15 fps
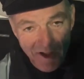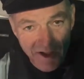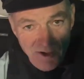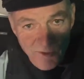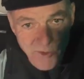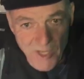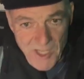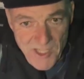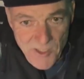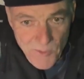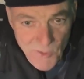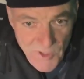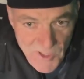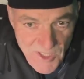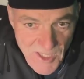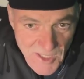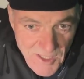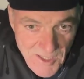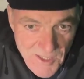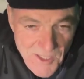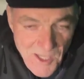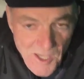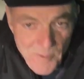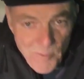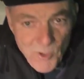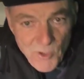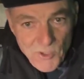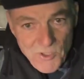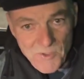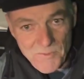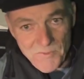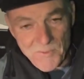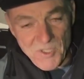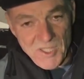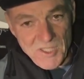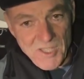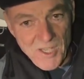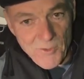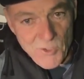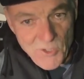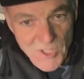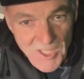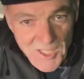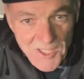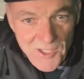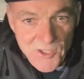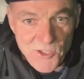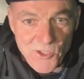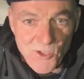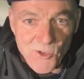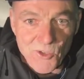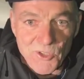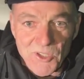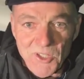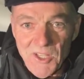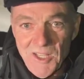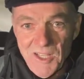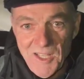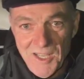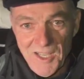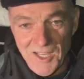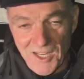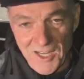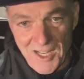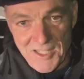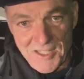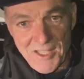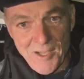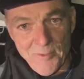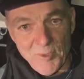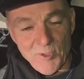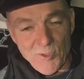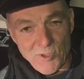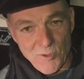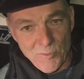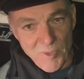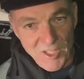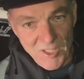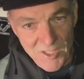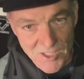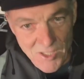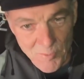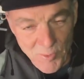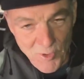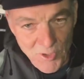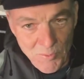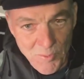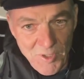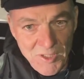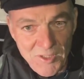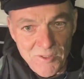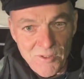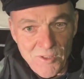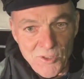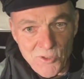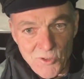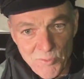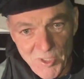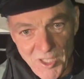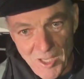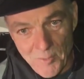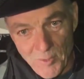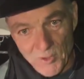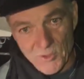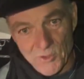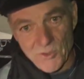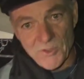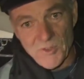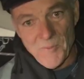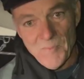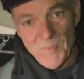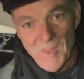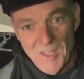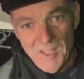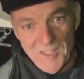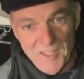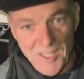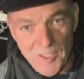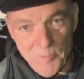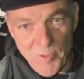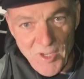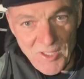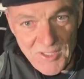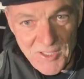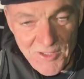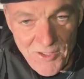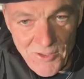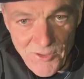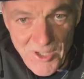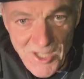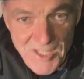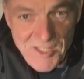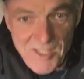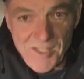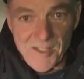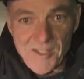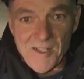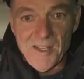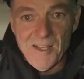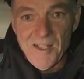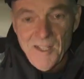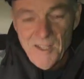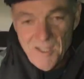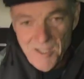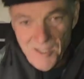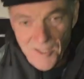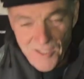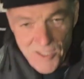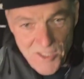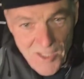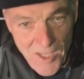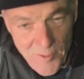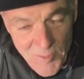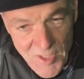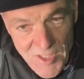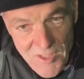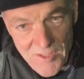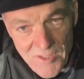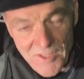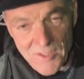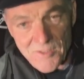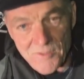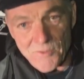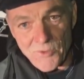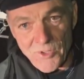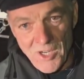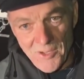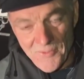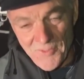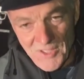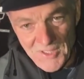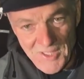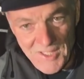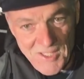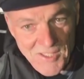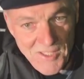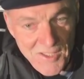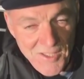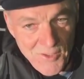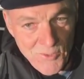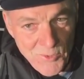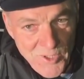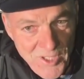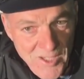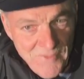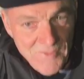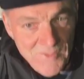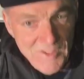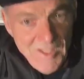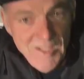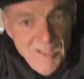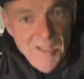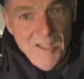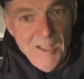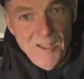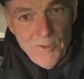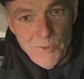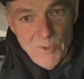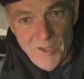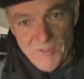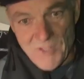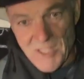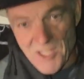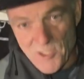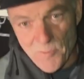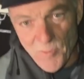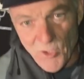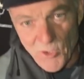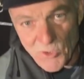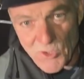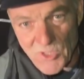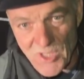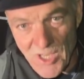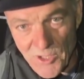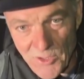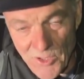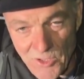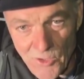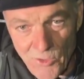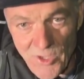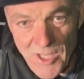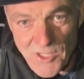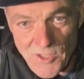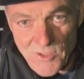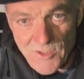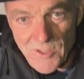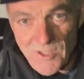raced with sailboats since I was 10 years old. And last time it was a big disappointment not to be able to take part in the race. And this time it's really fantastic that we have six boats now in the race.